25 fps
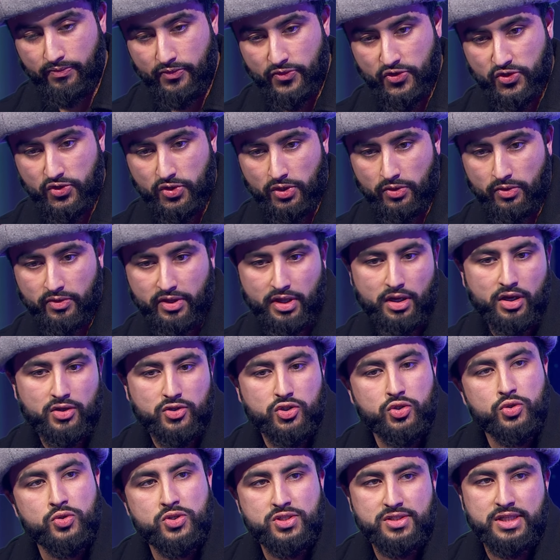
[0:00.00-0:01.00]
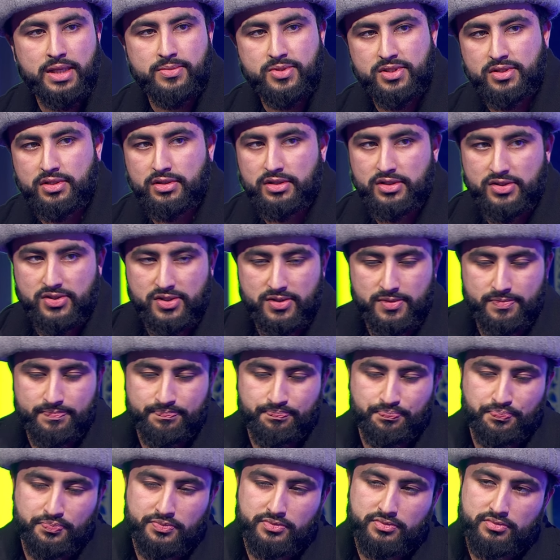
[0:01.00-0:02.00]
So there are two steps to this.
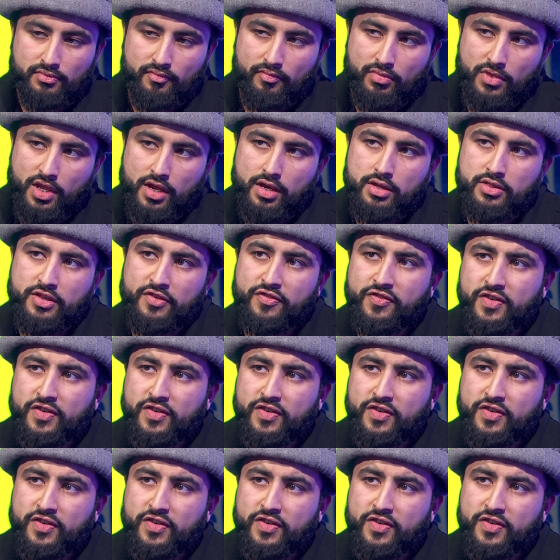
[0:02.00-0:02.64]
The